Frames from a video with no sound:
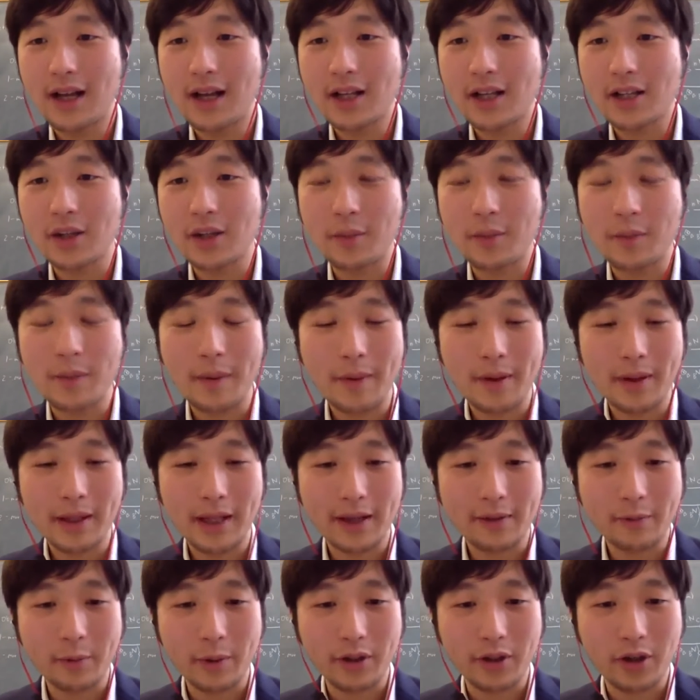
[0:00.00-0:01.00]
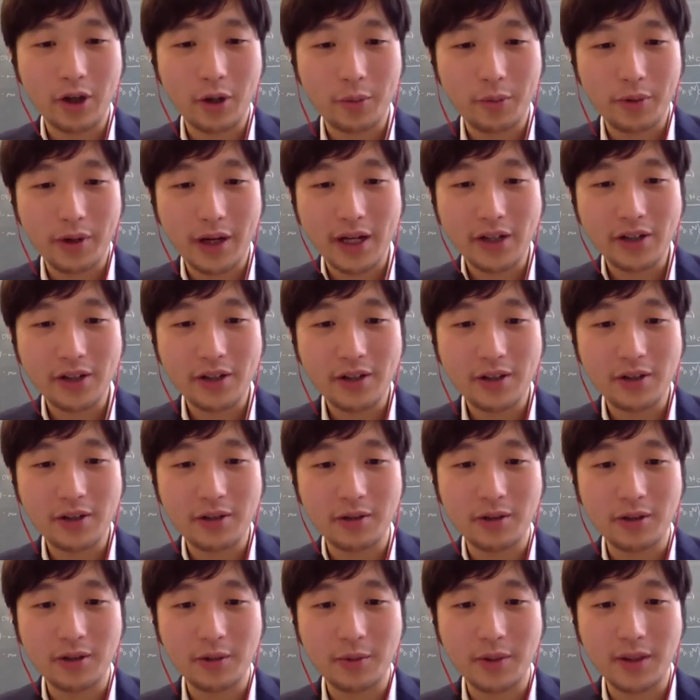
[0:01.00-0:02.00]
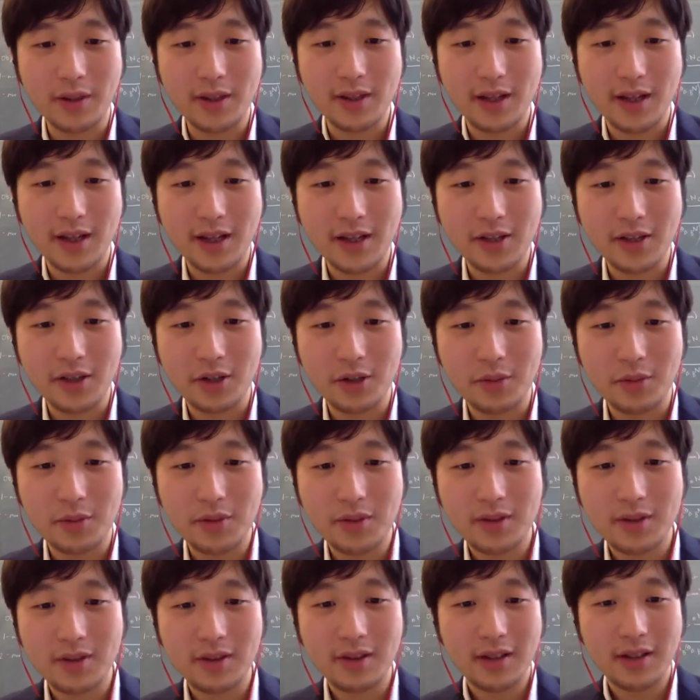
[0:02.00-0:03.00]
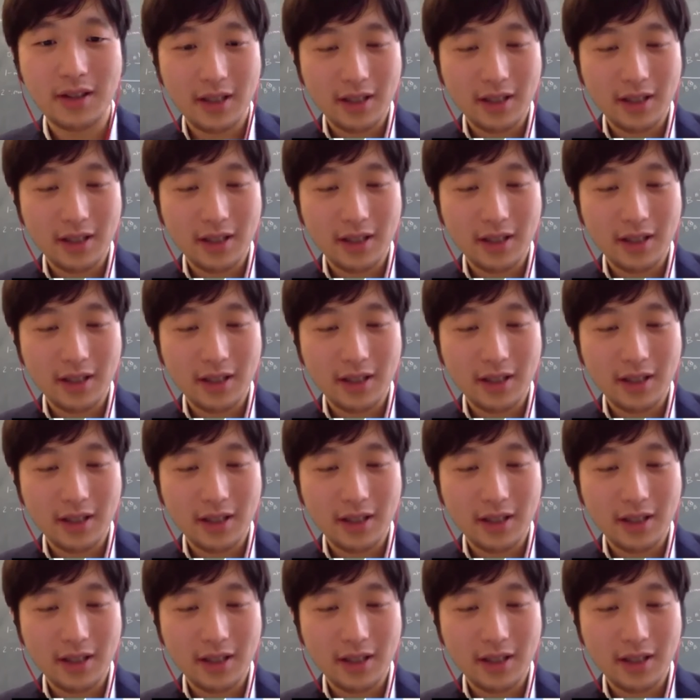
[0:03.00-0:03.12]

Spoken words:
So maybe like with corporations or with science groups.